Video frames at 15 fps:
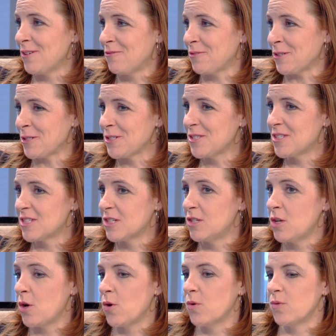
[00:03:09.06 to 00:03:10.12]
at first to
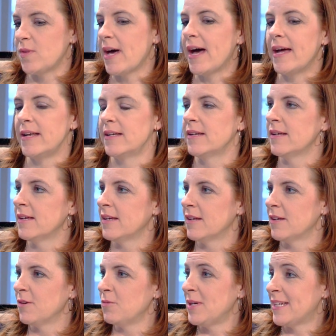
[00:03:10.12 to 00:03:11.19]
know that
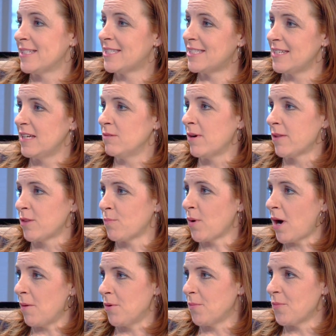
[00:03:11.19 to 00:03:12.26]
we could see what the
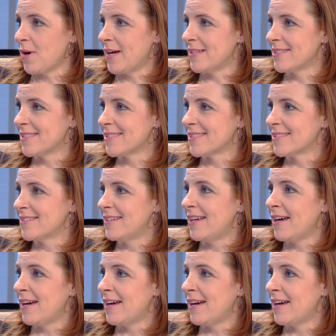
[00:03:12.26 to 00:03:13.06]
problem was.